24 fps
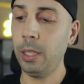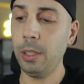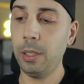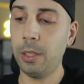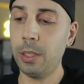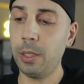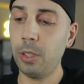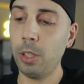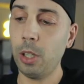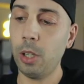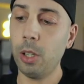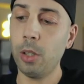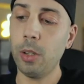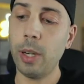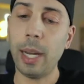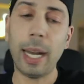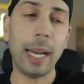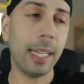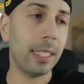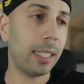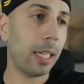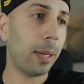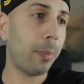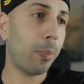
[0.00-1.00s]
And so,
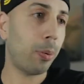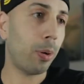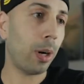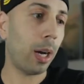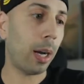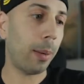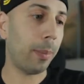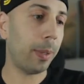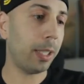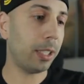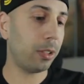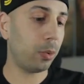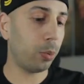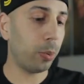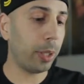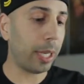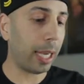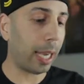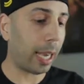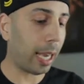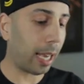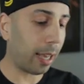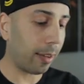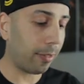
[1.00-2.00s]
as I promised, we
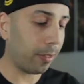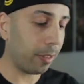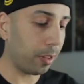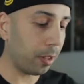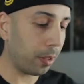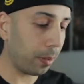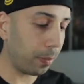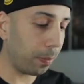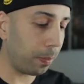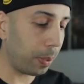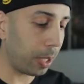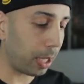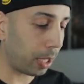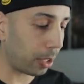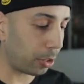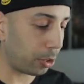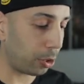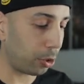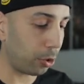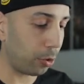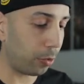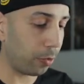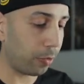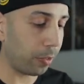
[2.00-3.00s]
have the
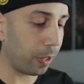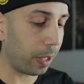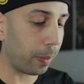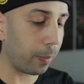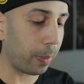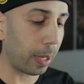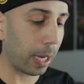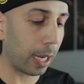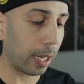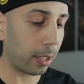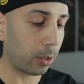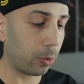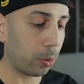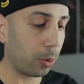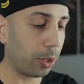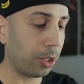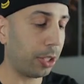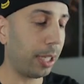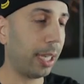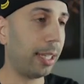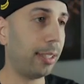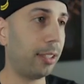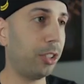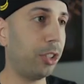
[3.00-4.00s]
Pikachu V-Box,
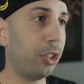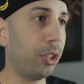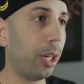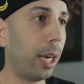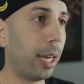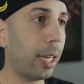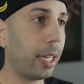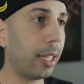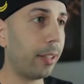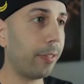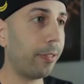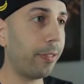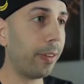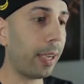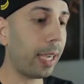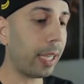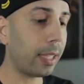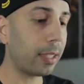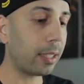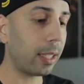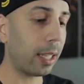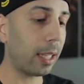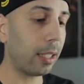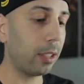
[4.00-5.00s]
which has Shining
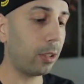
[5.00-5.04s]
Fates,